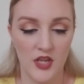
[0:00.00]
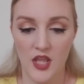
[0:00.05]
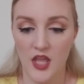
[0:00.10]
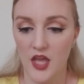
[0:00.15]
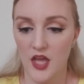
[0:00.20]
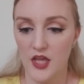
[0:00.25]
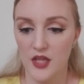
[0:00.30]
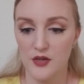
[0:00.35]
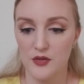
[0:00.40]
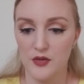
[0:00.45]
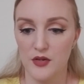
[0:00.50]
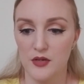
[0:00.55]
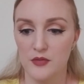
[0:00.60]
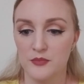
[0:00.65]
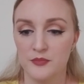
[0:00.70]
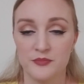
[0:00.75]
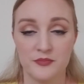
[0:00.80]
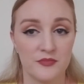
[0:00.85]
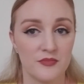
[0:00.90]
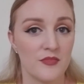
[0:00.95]
I don't know.
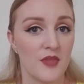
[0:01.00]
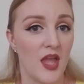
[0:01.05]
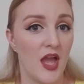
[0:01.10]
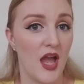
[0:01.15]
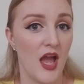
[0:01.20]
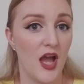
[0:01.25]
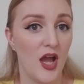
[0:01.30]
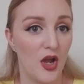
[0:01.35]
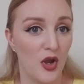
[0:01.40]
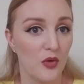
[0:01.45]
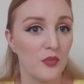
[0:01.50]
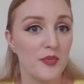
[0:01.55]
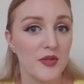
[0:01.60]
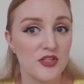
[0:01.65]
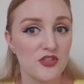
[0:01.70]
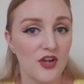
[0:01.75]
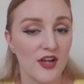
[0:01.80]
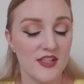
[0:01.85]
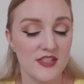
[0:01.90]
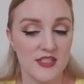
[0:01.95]
I hope it
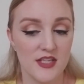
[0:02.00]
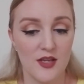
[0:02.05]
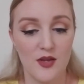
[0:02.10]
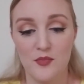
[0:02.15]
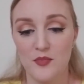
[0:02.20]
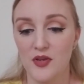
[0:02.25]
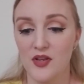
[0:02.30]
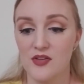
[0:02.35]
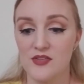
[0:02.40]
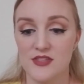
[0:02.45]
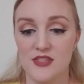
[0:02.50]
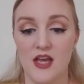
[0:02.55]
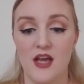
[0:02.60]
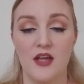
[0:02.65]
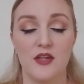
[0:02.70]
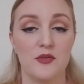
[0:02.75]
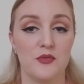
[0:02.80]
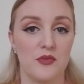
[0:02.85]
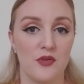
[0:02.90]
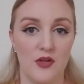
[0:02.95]
dries down because I
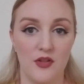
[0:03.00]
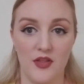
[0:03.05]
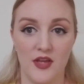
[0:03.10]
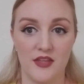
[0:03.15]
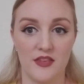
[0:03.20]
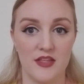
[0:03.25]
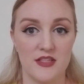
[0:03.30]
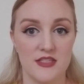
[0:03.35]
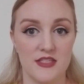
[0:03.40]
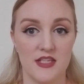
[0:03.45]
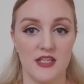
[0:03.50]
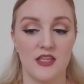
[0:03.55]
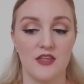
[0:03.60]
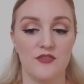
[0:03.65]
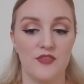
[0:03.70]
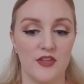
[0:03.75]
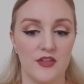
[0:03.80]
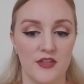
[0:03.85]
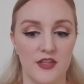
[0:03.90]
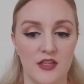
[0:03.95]
do not like that sticky
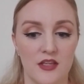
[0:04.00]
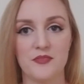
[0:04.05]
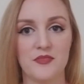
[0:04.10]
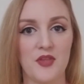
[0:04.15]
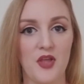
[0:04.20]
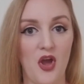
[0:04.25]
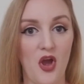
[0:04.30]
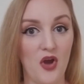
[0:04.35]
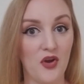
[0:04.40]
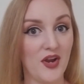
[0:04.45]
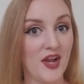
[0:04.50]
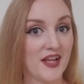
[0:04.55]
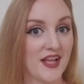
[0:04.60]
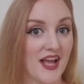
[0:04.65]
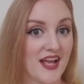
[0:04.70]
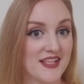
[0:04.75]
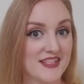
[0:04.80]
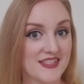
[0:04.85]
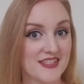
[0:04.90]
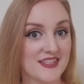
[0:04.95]
feeling. Alright
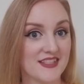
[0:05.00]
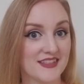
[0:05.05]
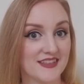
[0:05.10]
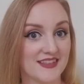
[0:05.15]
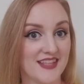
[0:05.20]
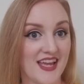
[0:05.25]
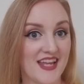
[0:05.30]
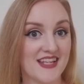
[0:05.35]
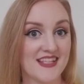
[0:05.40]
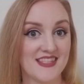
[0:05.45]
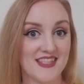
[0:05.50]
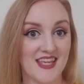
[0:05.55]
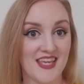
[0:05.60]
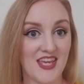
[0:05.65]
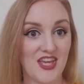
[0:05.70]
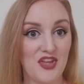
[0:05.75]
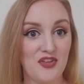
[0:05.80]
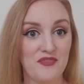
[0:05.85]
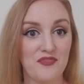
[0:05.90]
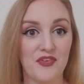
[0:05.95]
guys, that is
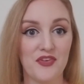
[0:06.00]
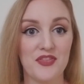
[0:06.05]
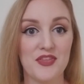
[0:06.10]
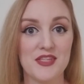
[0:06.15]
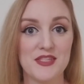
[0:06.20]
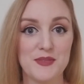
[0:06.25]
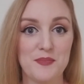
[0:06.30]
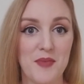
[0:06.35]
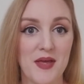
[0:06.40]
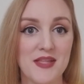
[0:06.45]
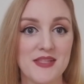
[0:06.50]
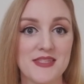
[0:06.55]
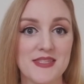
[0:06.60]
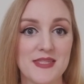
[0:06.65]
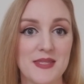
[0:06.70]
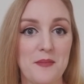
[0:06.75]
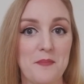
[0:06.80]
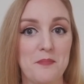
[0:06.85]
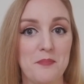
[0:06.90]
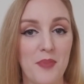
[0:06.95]
it for this month's
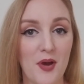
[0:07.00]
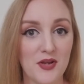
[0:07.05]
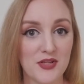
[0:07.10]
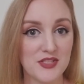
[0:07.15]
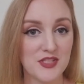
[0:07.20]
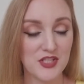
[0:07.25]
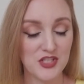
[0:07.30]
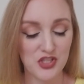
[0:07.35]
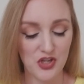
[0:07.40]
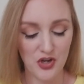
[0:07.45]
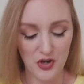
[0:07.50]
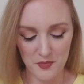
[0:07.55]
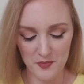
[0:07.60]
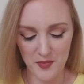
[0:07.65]
BOXYCHARM